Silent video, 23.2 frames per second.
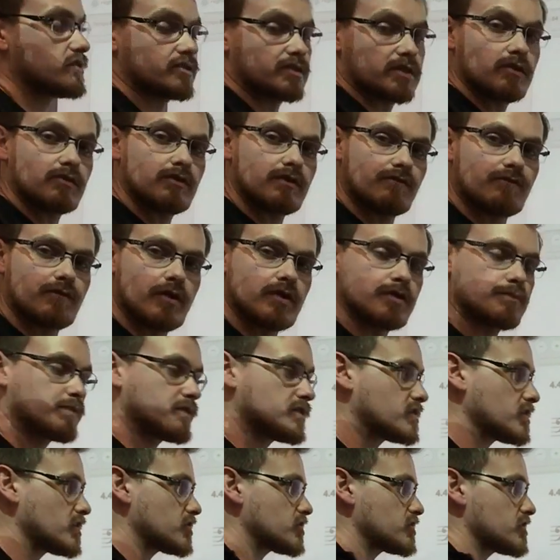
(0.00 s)
still in first
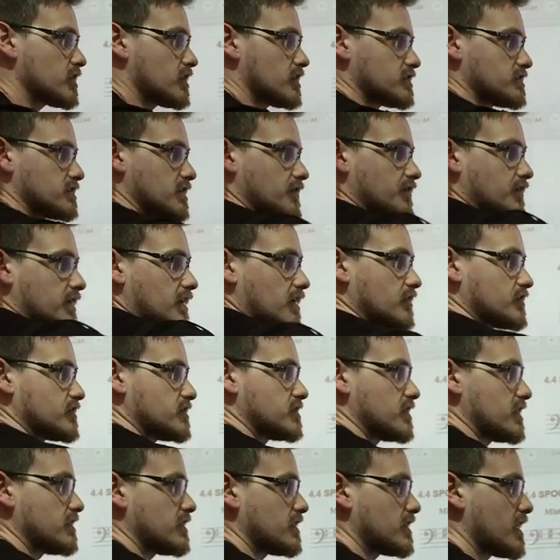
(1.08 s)
position because nothing else
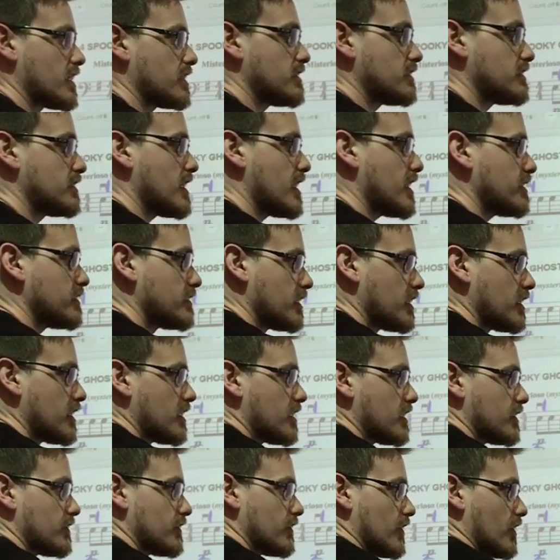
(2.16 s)
is indicated yet,
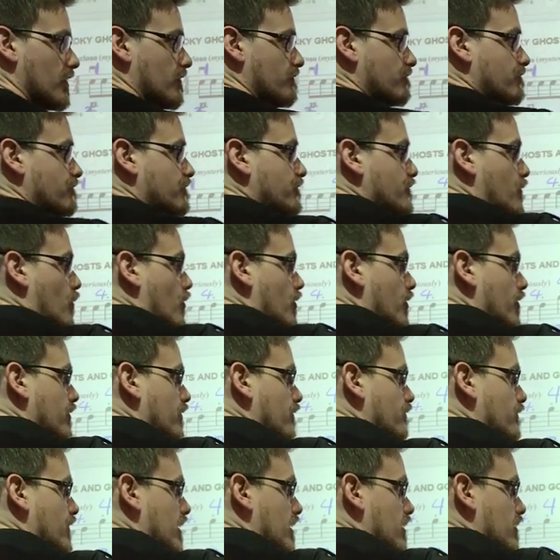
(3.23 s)
4th
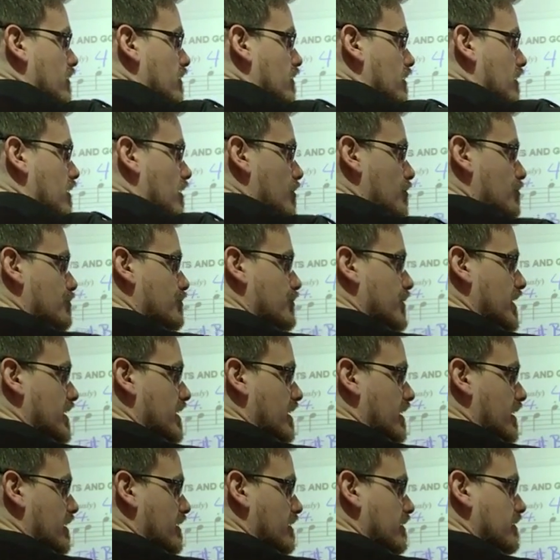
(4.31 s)
finger
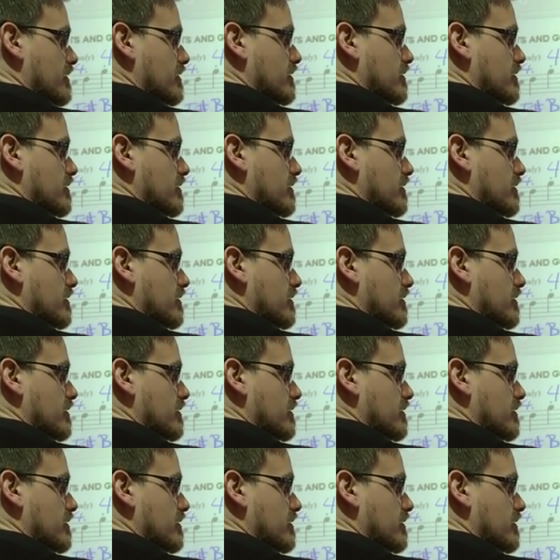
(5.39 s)
B.